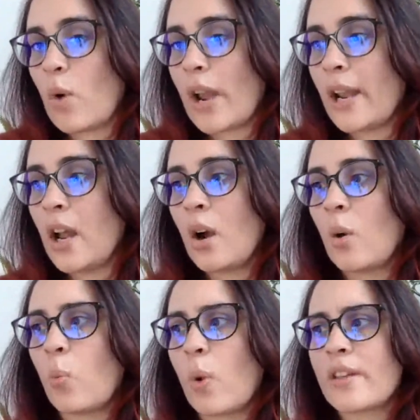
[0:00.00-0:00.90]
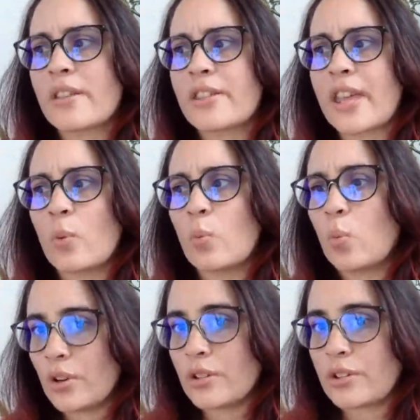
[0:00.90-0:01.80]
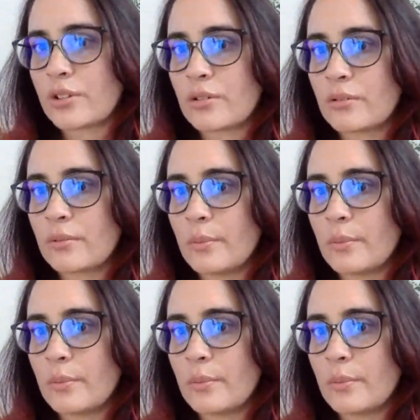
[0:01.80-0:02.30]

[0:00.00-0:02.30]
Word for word: some way, whether they would